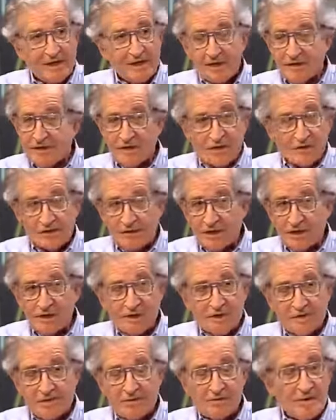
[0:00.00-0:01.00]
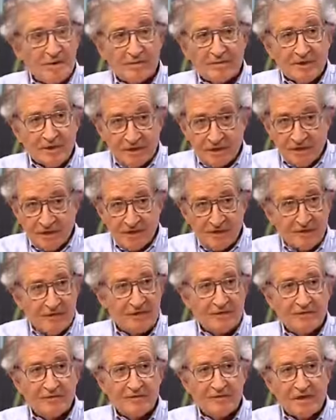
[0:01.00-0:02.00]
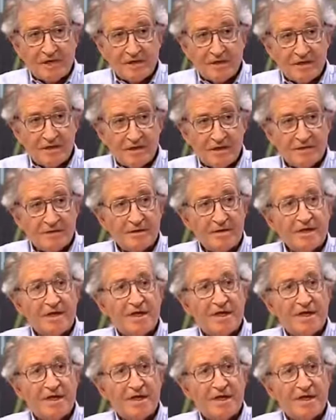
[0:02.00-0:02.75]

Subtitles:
and is the only newspaper in the country to have done so.